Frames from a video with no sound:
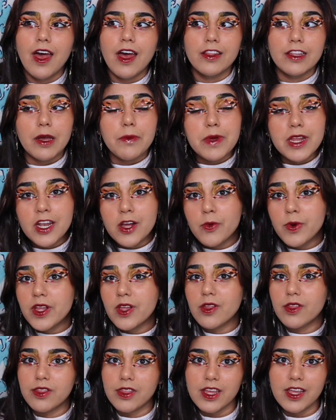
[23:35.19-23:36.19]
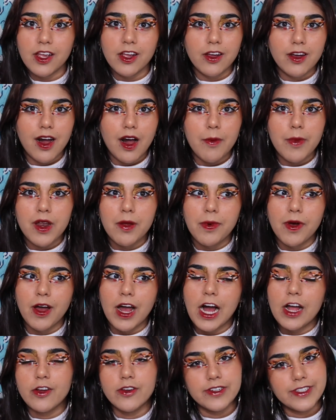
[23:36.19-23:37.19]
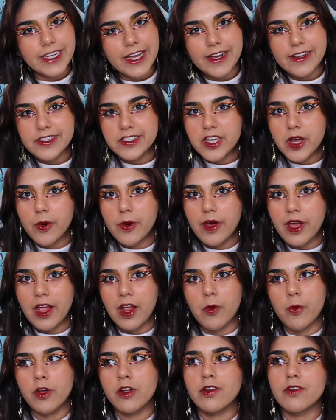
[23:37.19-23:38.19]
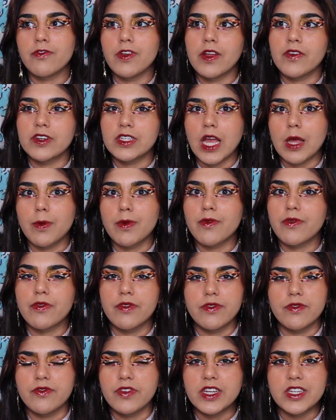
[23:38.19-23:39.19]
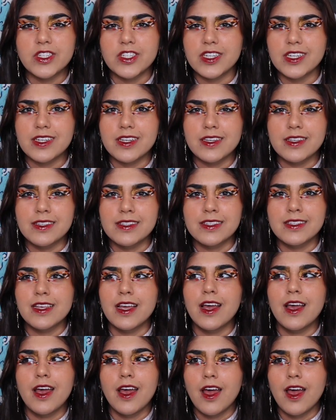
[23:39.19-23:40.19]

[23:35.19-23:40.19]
Let me know what you think. Comment about how your day is going, what your favorite type of fish is.